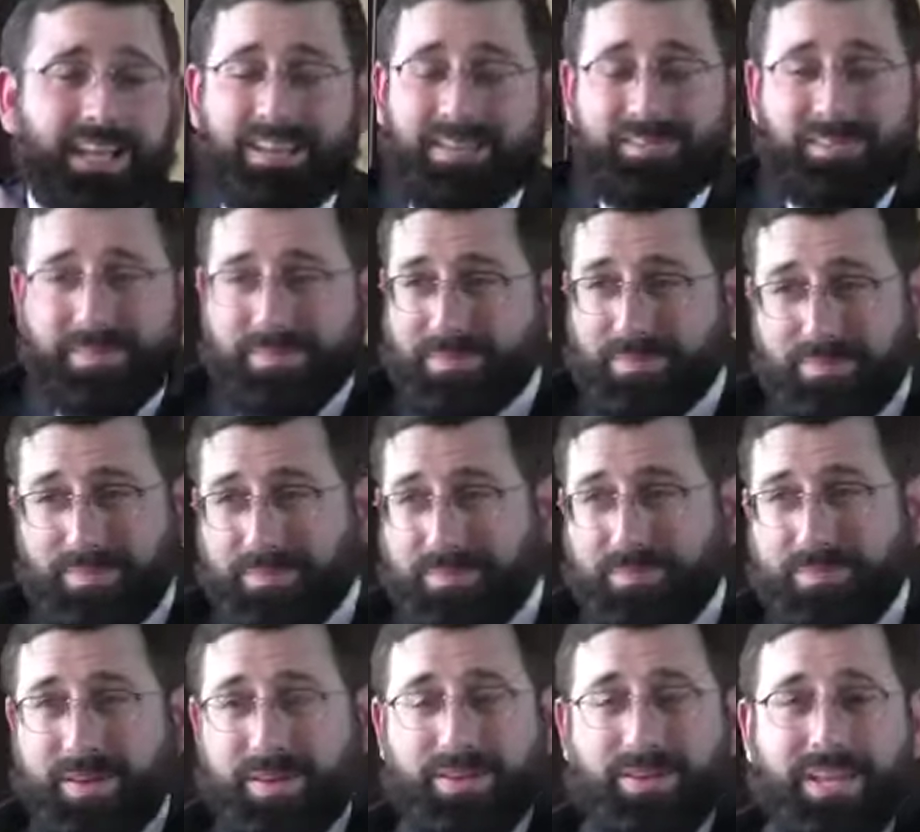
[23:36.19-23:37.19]
even,
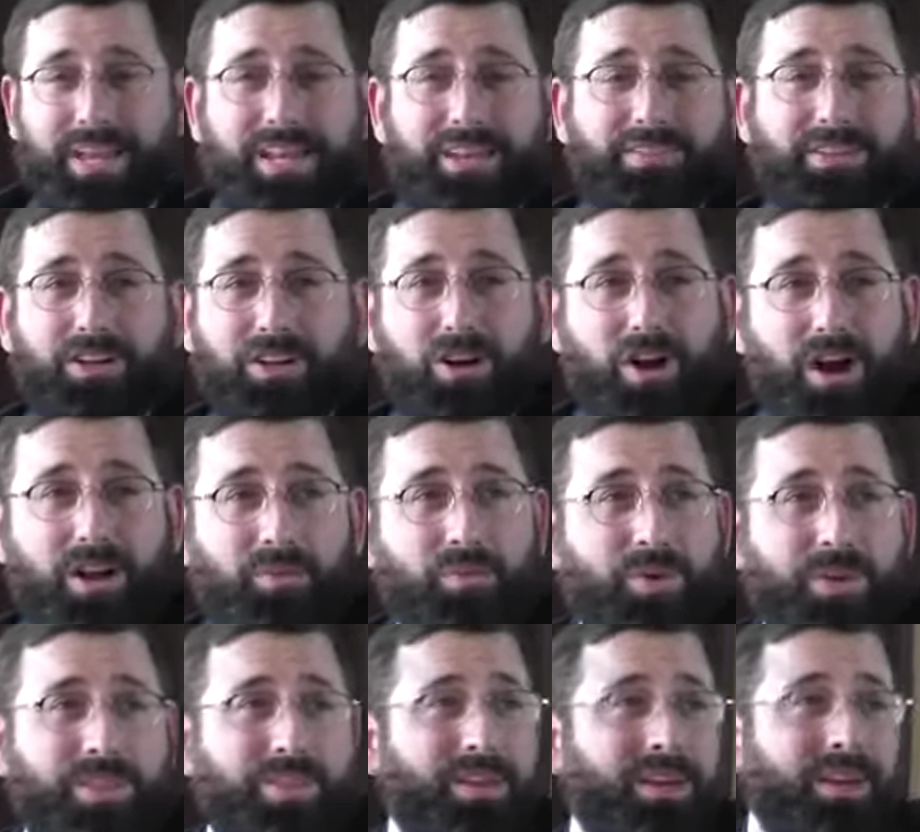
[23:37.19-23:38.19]
but you can't even cut
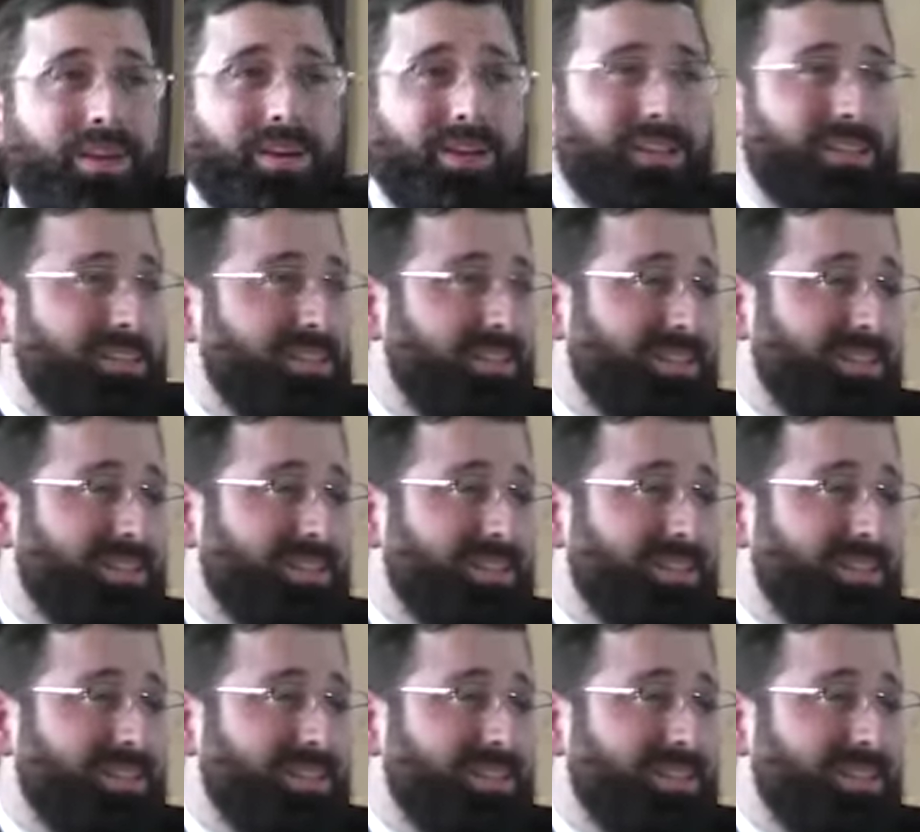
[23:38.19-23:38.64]
with a,